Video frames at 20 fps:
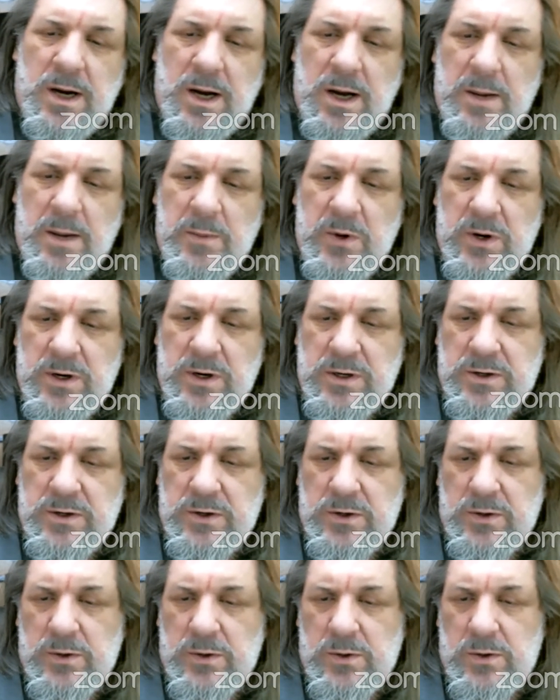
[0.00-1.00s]
I'm going to
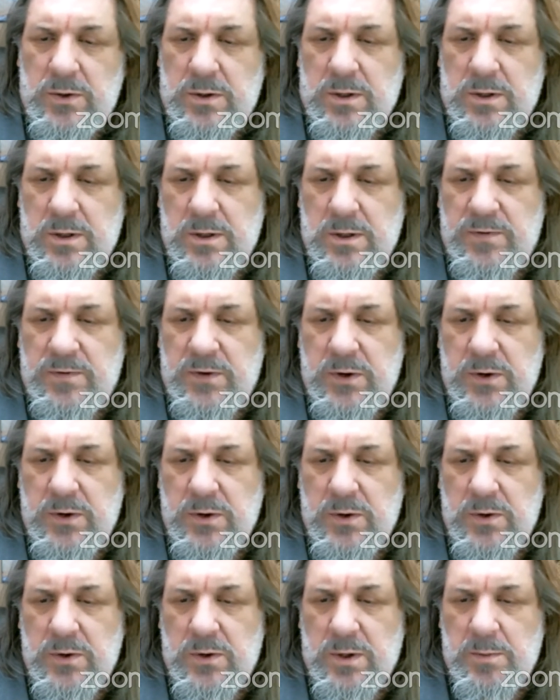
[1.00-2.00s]
do a
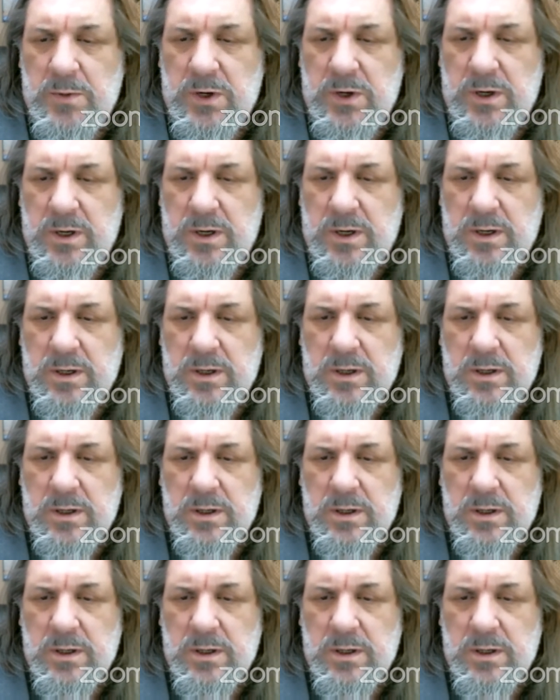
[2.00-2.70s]
few. I'm going to